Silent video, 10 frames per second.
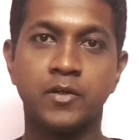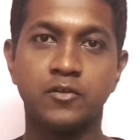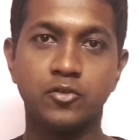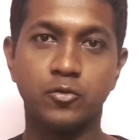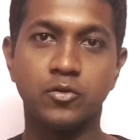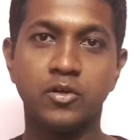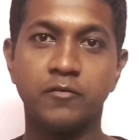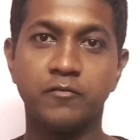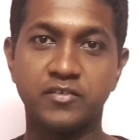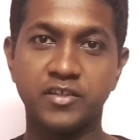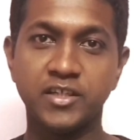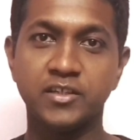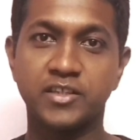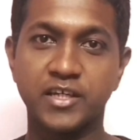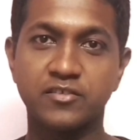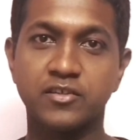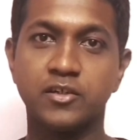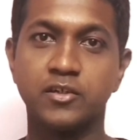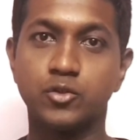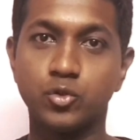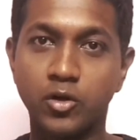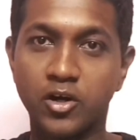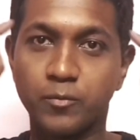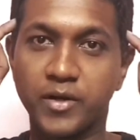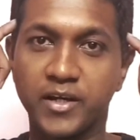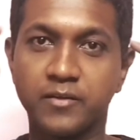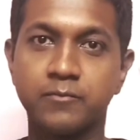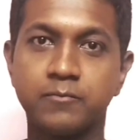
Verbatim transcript: So, we see things through our brain.